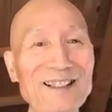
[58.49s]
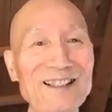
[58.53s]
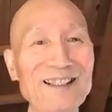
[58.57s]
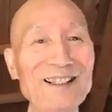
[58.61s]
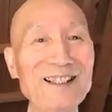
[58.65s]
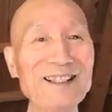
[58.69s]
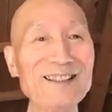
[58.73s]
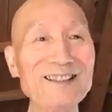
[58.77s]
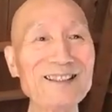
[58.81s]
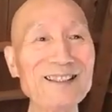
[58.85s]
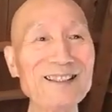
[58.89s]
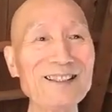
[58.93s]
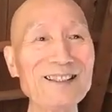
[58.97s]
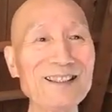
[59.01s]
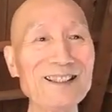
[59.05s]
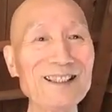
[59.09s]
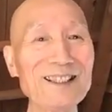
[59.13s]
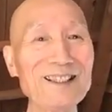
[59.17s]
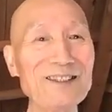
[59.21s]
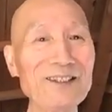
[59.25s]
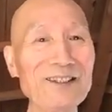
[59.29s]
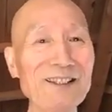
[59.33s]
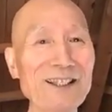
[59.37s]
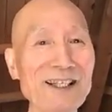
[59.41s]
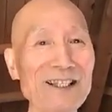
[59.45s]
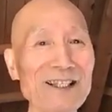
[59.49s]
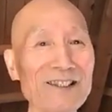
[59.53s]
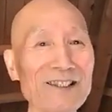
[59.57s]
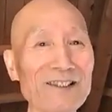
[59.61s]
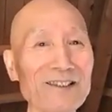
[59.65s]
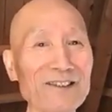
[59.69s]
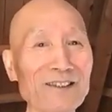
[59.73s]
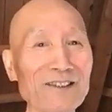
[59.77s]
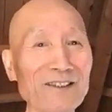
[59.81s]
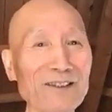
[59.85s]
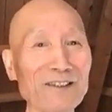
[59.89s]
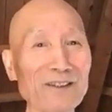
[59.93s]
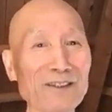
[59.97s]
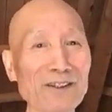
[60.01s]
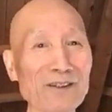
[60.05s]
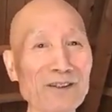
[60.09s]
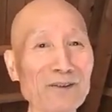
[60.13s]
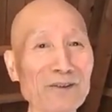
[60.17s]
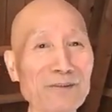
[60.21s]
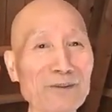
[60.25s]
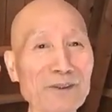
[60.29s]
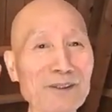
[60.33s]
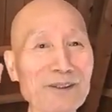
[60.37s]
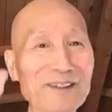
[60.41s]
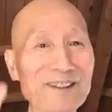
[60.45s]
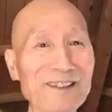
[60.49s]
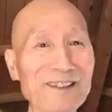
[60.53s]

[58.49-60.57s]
That is a creation of